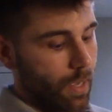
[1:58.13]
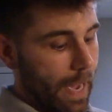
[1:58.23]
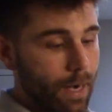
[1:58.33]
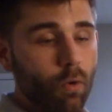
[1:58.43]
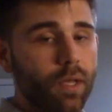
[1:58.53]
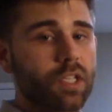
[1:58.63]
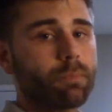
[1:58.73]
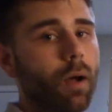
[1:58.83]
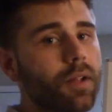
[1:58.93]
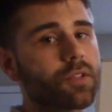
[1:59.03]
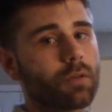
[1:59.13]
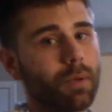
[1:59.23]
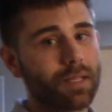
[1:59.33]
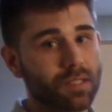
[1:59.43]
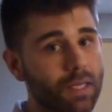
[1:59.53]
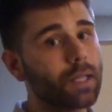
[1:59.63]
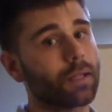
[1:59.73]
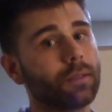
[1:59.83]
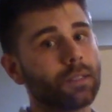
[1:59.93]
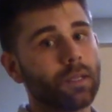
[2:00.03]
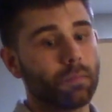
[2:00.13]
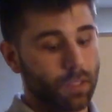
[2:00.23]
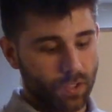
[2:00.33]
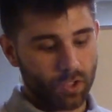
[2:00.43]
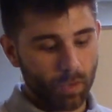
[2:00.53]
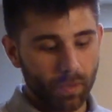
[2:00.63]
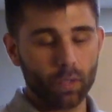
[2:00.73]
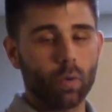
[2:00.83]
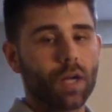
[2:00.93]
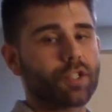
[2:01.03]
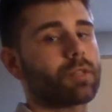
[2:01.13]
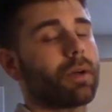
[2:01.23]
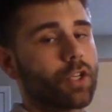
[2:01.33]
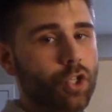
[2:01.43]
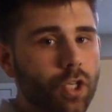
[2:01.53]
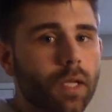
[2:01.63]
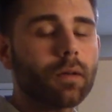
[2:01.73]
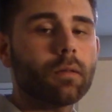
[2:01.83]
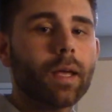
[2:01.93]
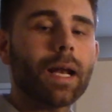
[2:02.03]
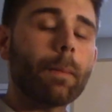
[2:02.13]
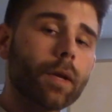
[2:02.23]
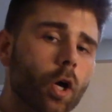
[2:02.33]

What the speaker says: I don't get sponsored by Stella because nobody watches my shit and I'm a